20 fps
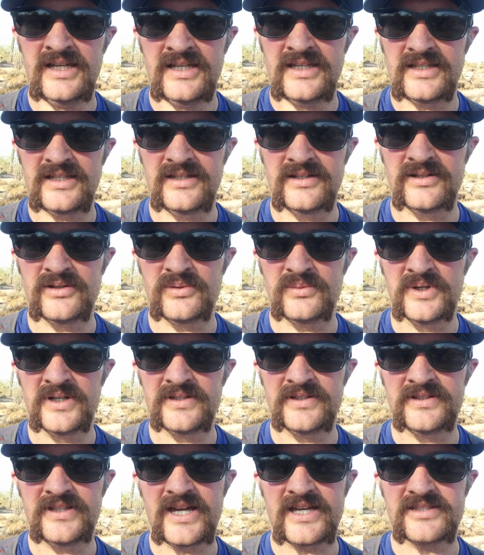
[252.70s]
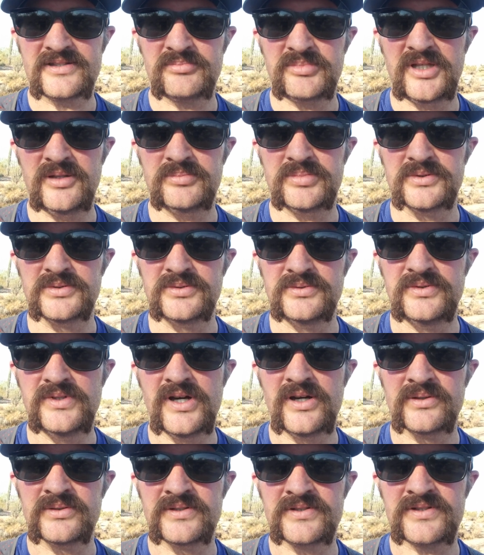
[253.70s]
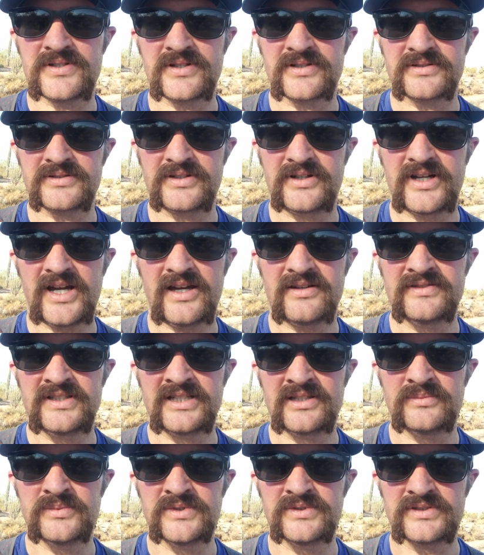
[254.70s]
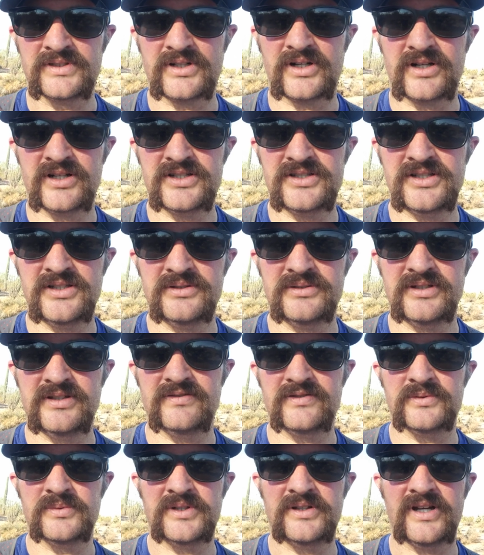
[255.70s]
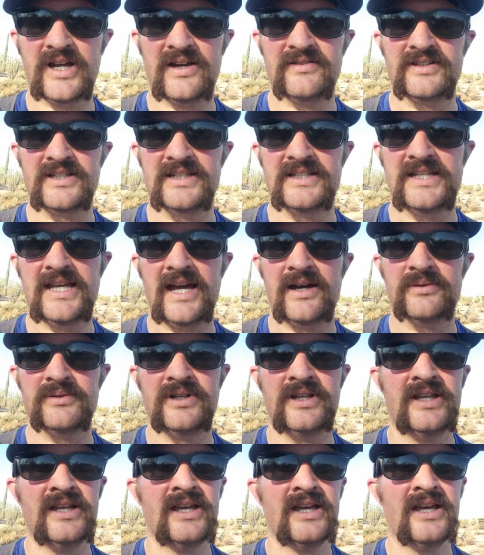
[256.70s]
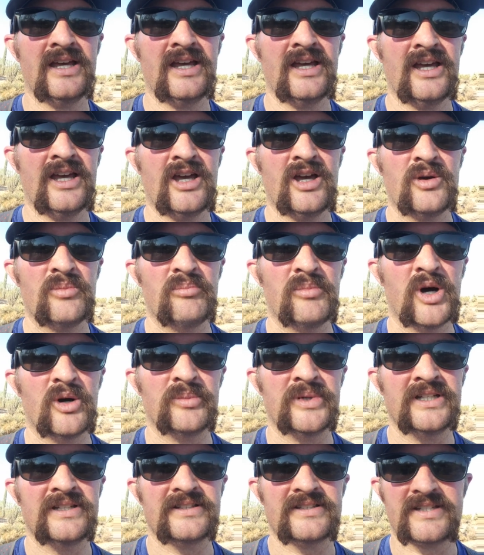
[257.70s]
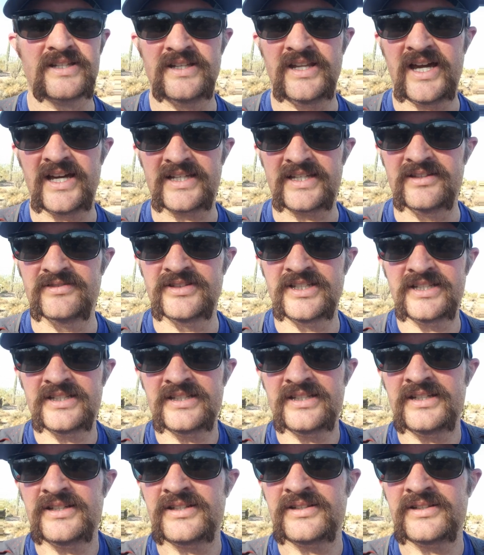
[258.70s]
whether that's people who know the struggle you're having and will encourage you even when you're having a down moment to not give in.